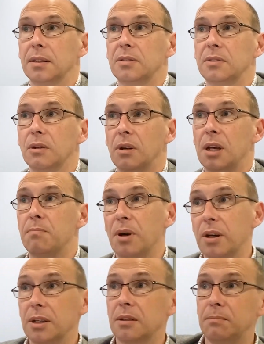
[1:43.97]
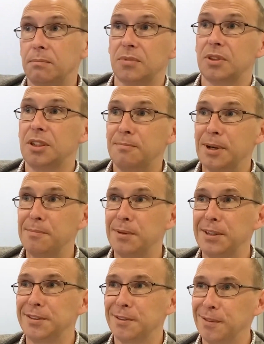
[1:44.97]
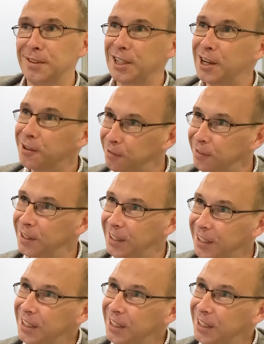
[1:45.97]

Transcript: It's not like buying a tin of baked beans off the shelf.